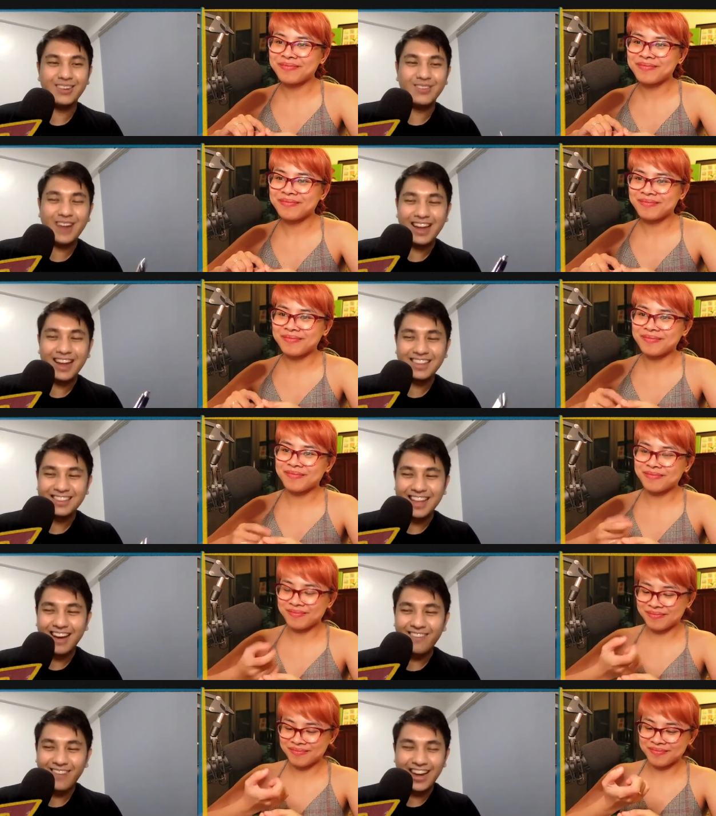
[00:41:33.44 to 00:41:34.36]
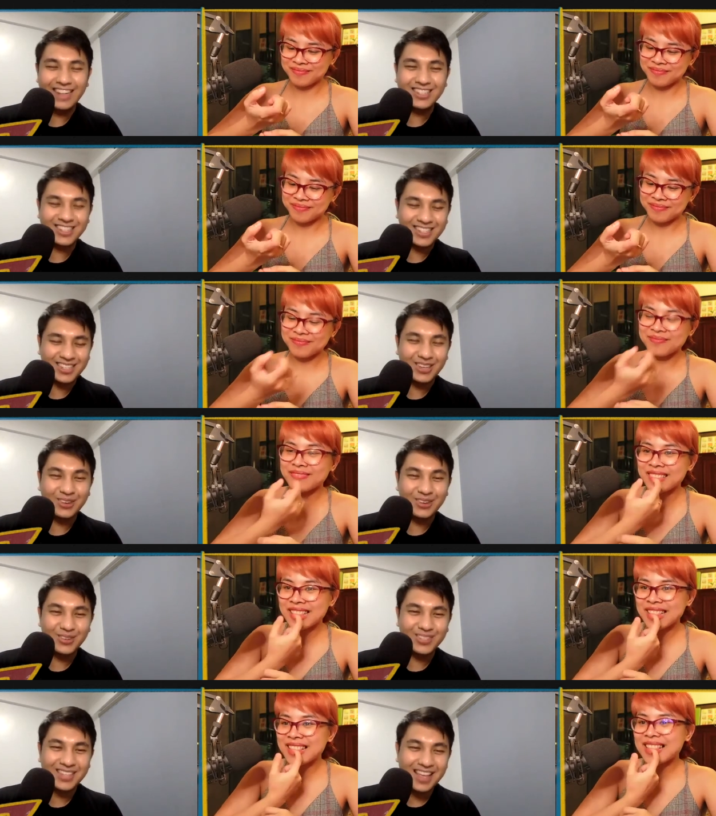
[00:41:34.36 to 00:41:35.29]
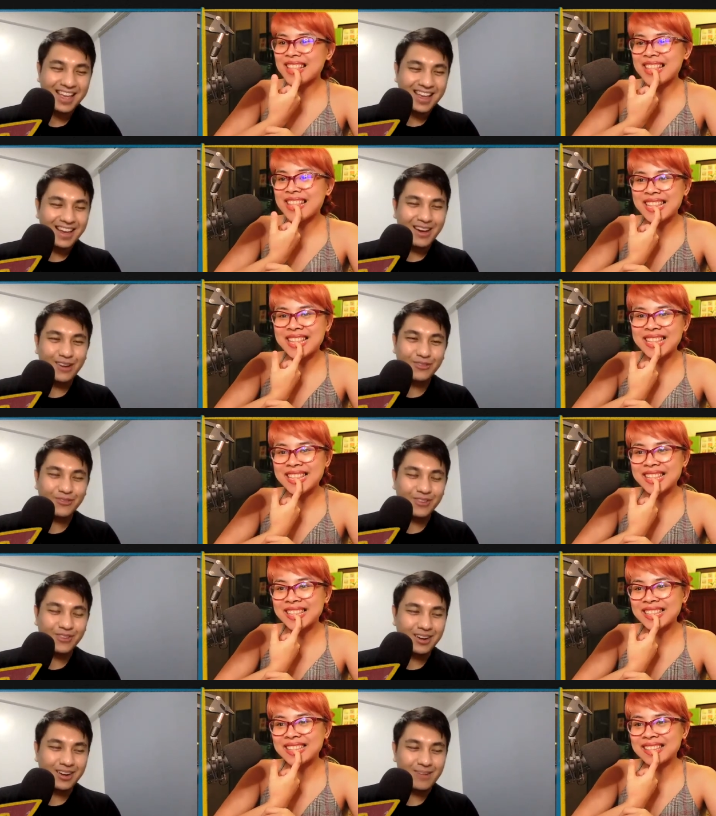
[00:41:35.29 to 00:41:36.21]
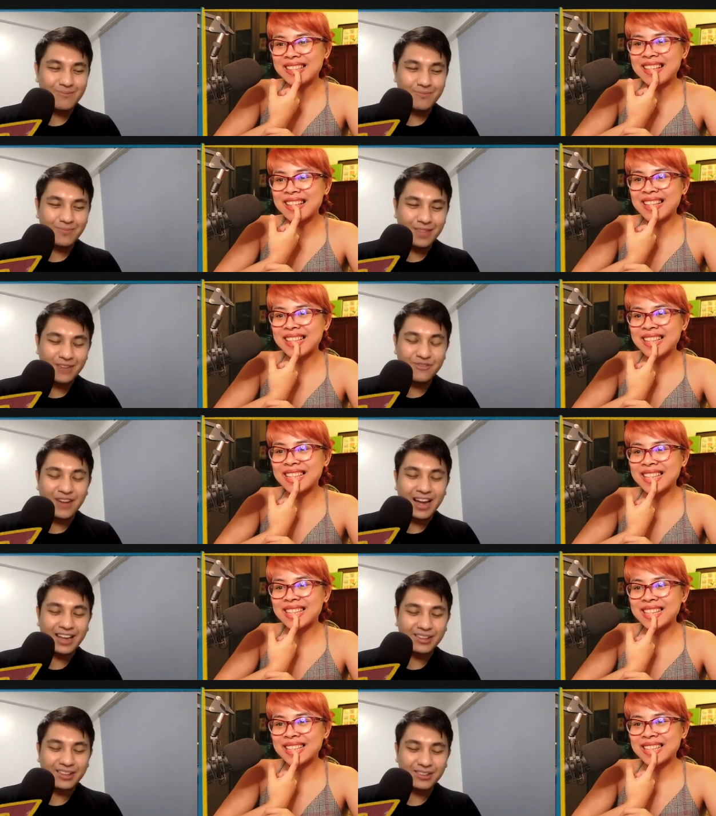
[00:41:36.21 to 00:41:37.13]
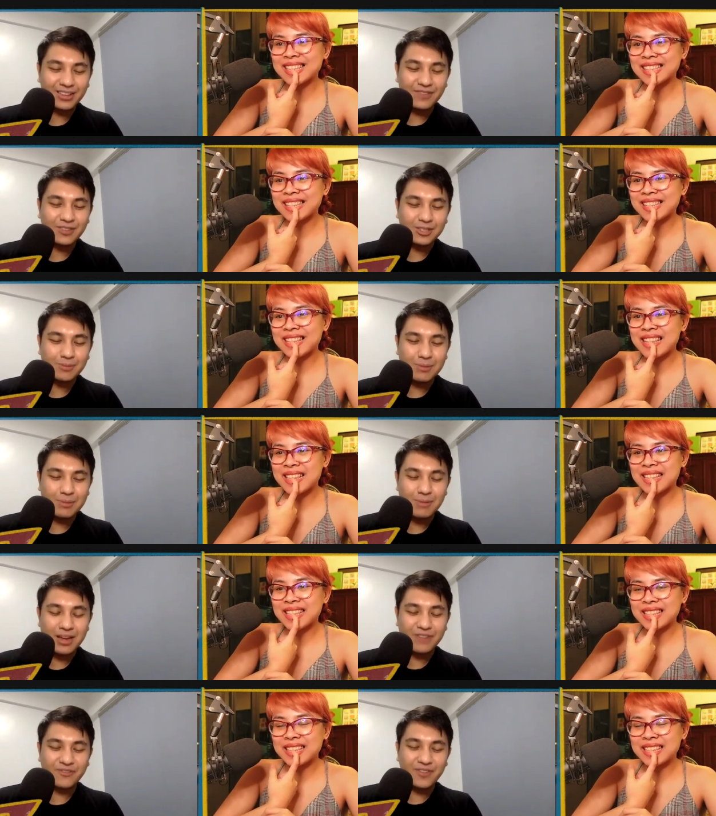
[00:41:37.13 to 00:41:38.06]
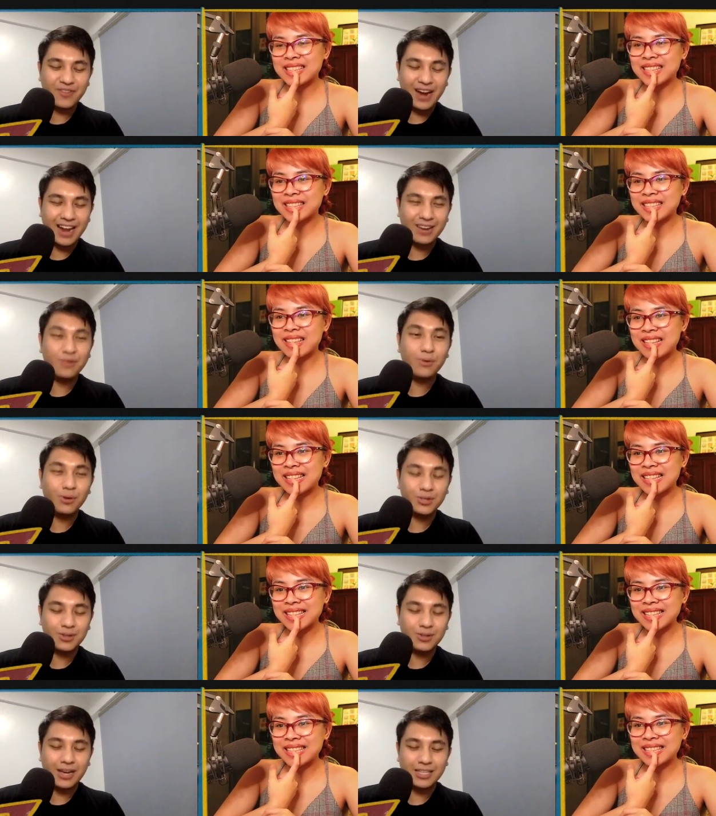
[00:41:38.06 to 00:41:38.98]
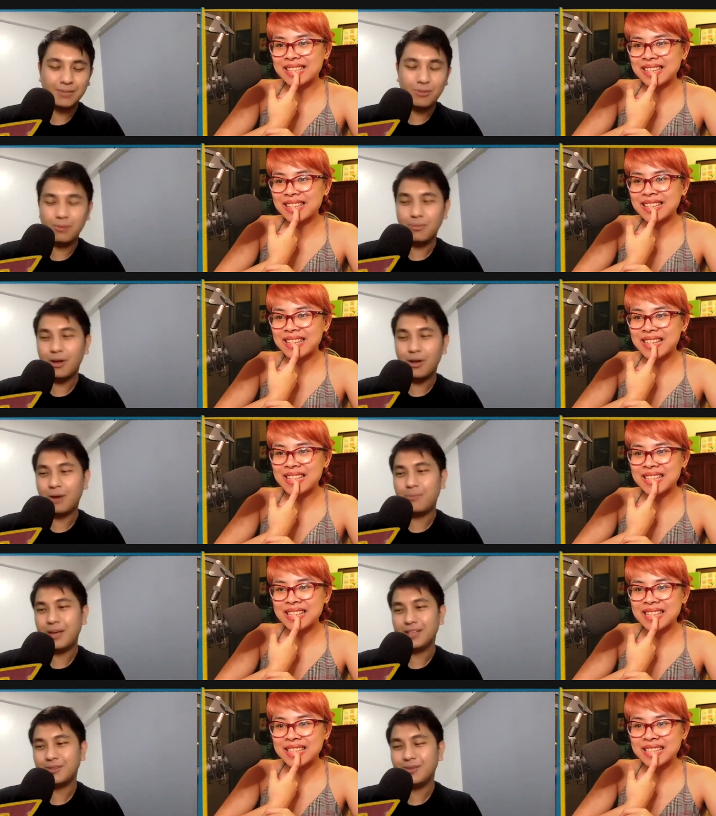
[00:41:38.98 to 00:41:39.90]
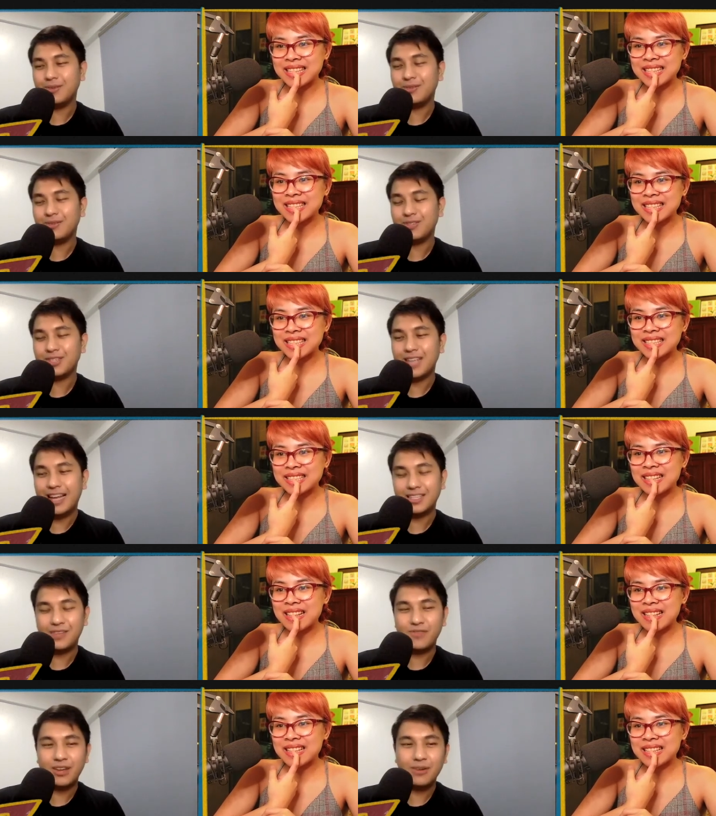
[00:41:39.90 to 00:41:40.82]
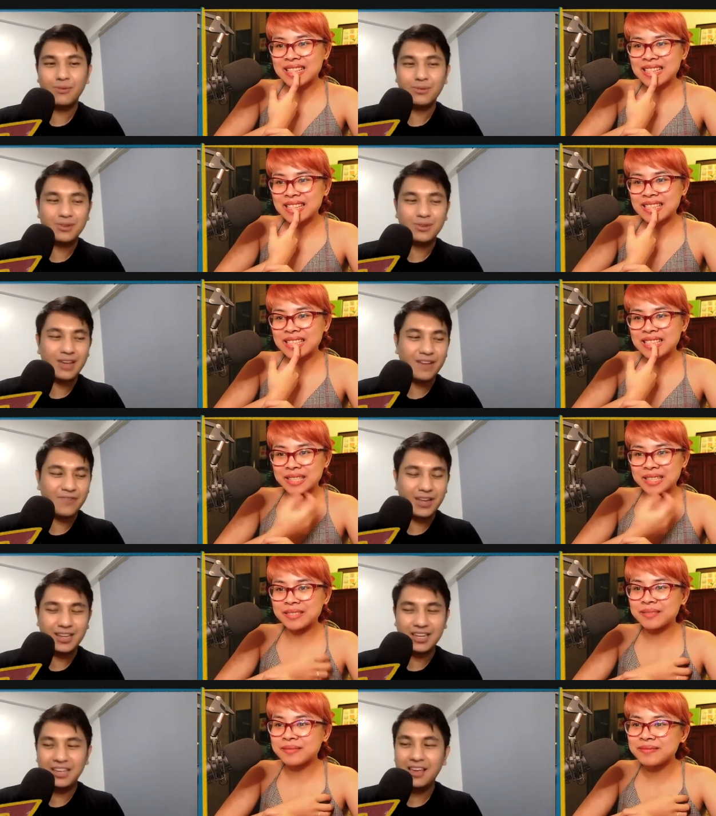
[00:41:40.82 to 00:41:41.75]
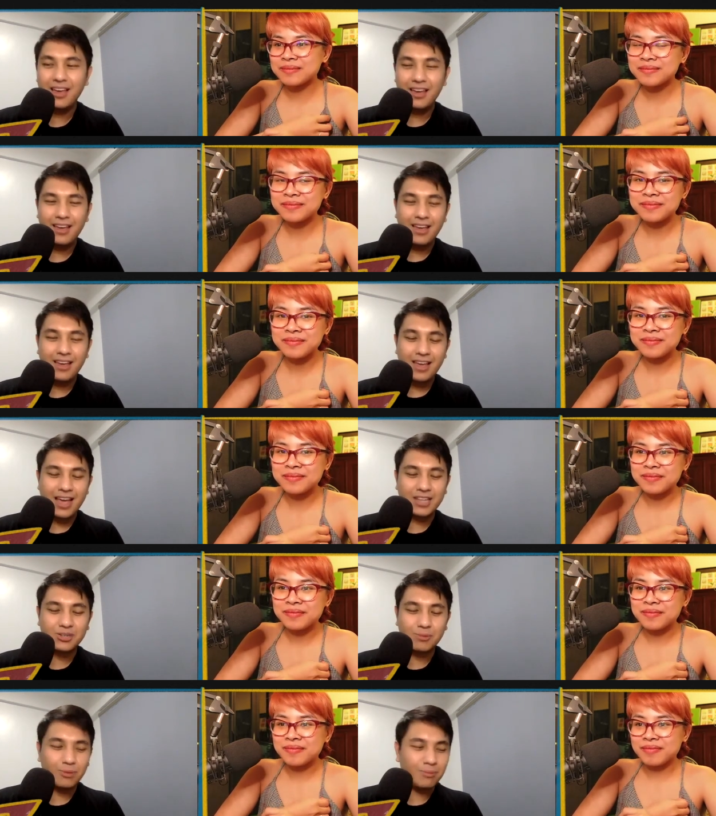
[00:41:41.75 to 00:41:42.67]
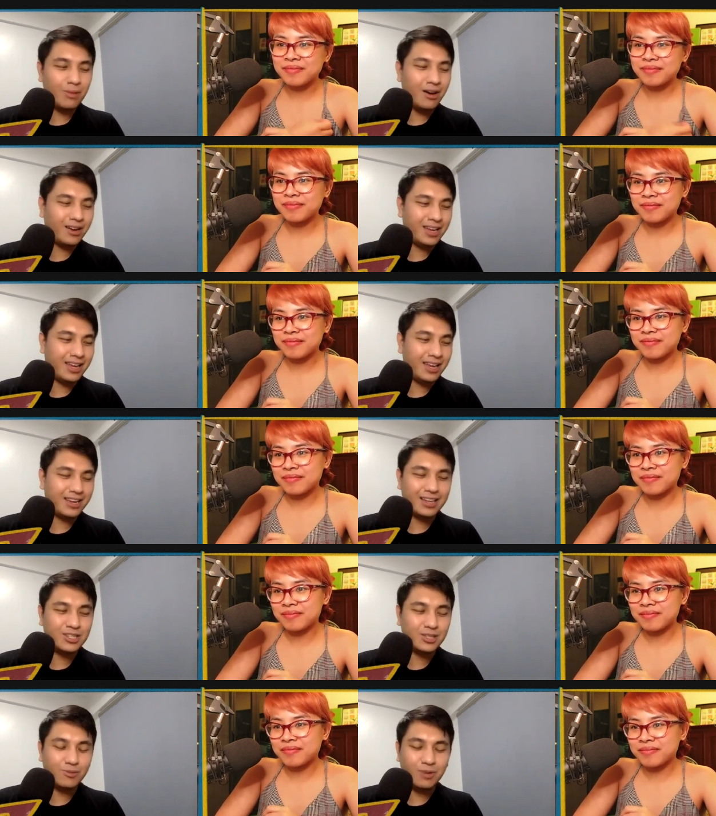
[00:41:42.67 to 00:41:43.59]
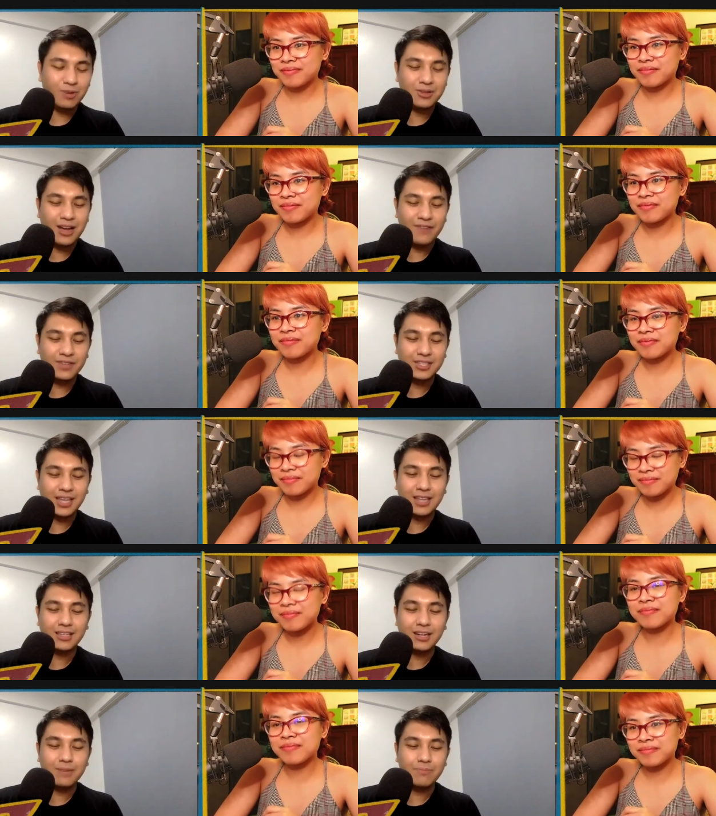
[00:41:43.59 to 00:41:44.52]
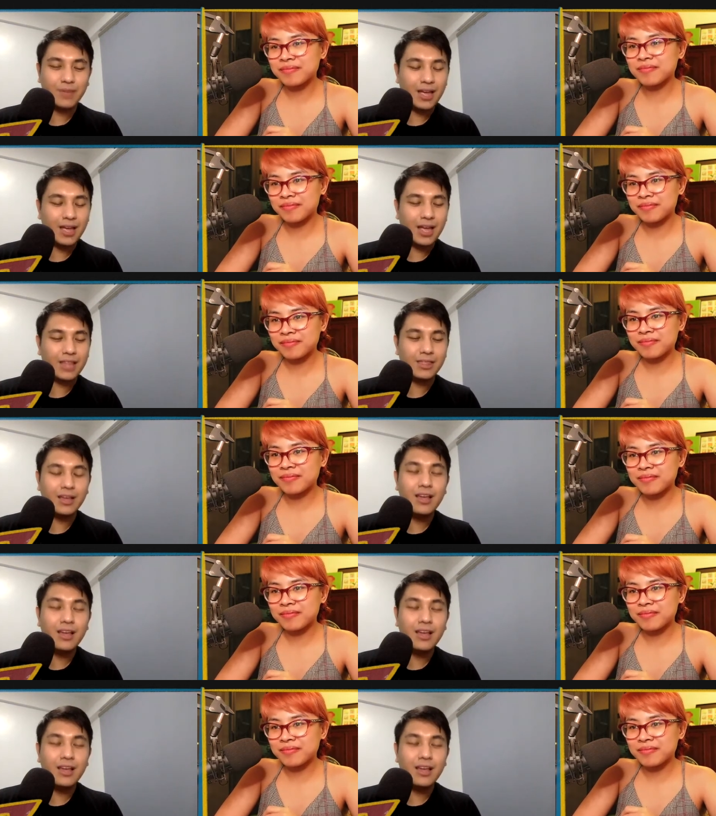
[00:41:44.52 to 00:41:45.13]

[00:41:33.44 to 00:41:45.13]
Speaker 1: right now I just use a, um, a vial given to me by a friend who also has a Montblanc pen. So I was just asking, like, oh, do you have any extra Montblanc ink? I just want to have this inked up. And